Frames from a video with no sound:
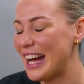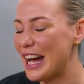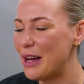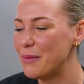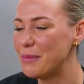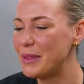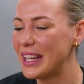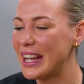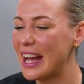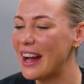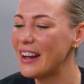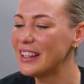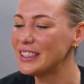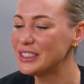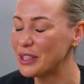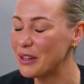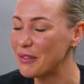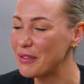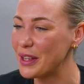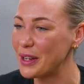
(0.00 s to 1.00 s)
The
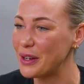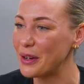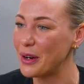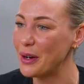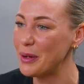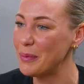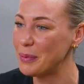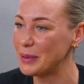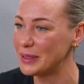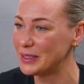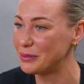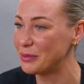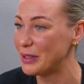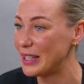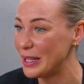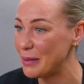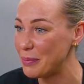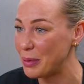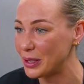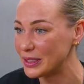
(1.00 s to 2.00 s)
character of the group, it's
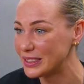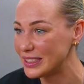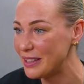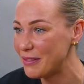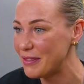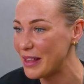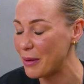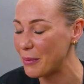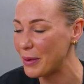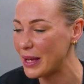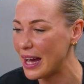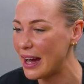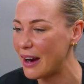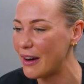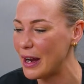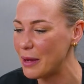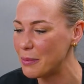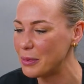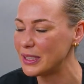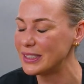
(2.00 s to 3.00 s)
really positive that we
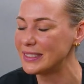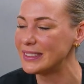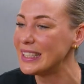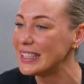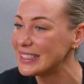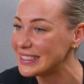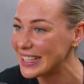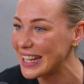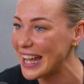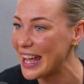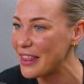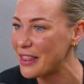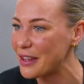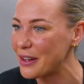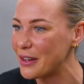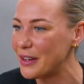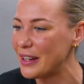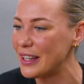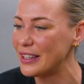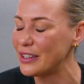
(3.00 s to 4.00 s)
are able to stick
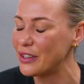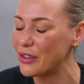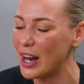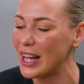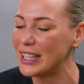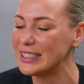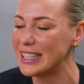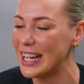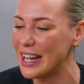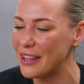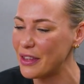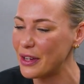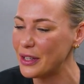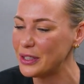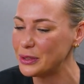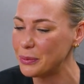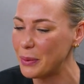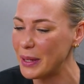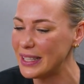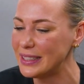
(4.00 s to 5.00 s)
together and grind out
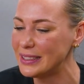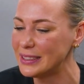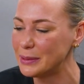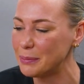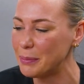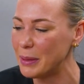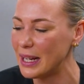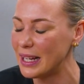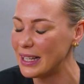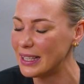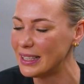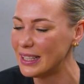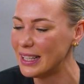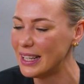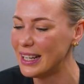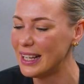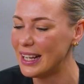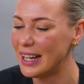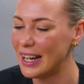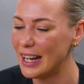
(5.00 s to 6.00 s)
those wins. But
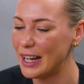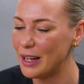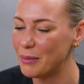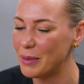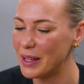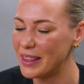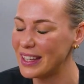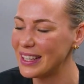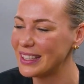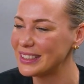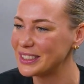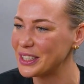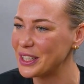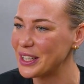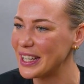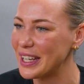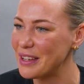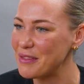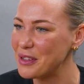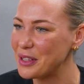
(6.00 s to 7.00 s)
I think it's going
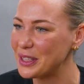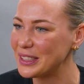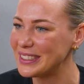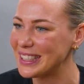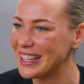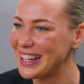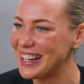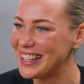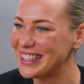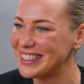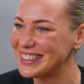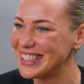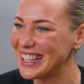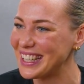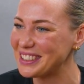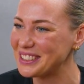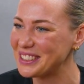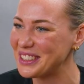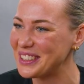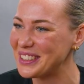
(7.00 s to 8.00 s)
to give Chris a heart
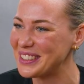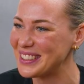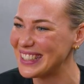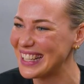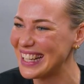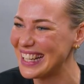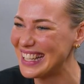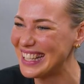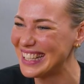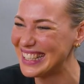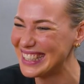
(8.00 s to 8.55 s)
attack sooner or later.